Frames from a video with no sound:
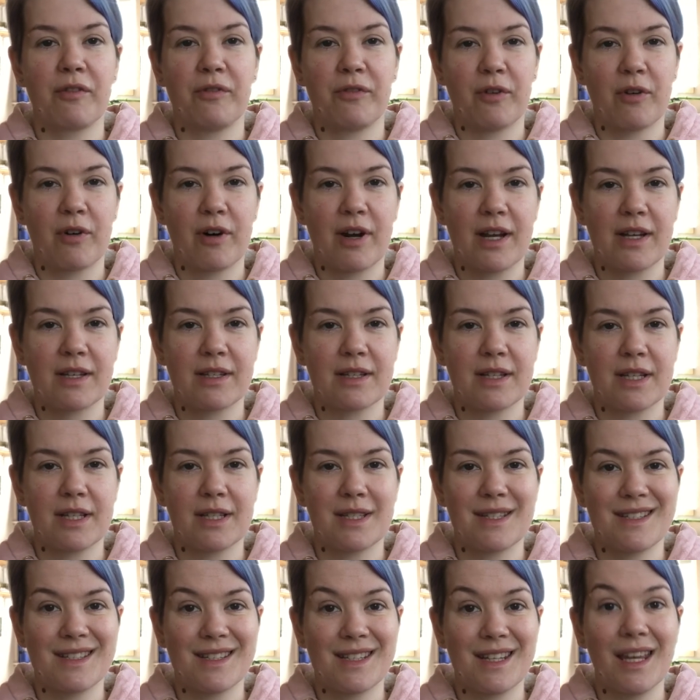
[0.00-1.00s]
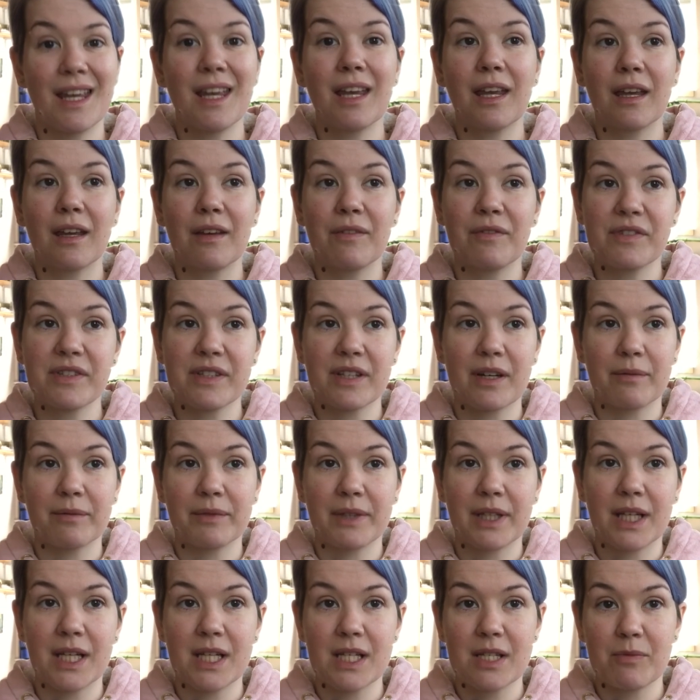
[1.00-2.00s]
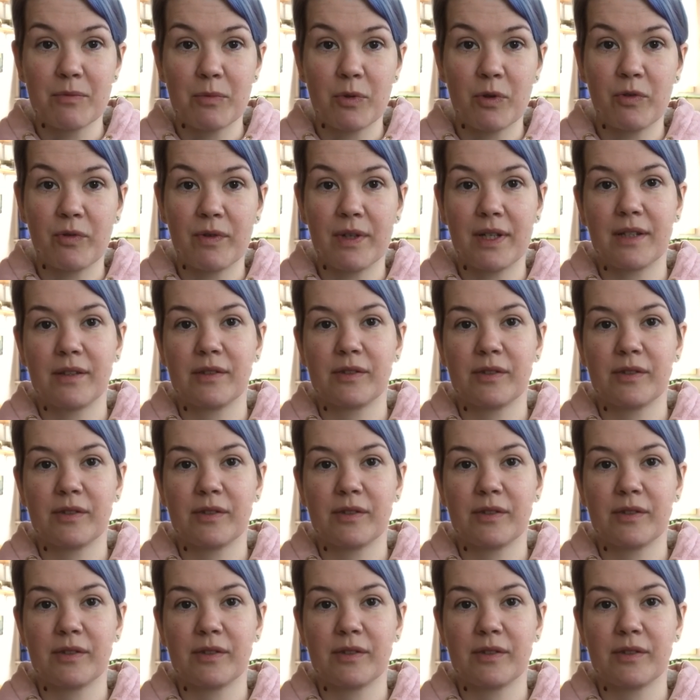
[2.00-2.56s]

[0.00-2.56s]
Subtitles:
forest and seeing if something is moving,